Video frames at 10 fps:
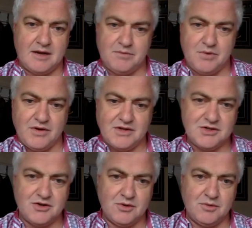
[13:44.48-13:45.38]
boarding
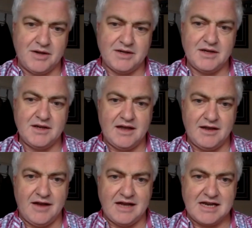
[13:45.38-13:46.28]
school, but
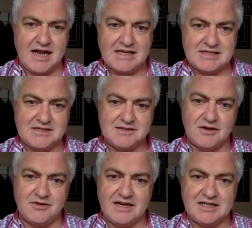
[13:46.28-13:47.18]
as
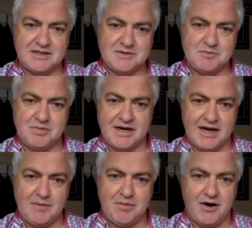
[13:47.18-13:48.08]
a relationship
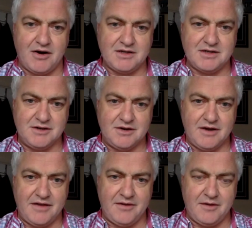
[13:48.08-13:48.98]
breaking apart, you know,
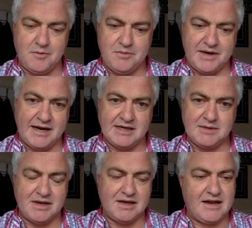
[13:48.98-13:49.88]
and beginning to
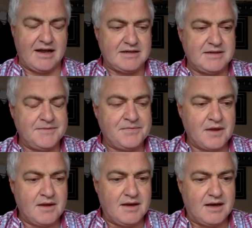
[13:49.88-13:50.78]
build that.
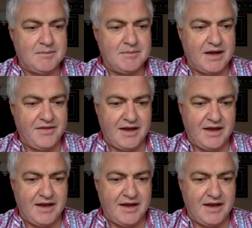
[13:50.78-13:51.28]
At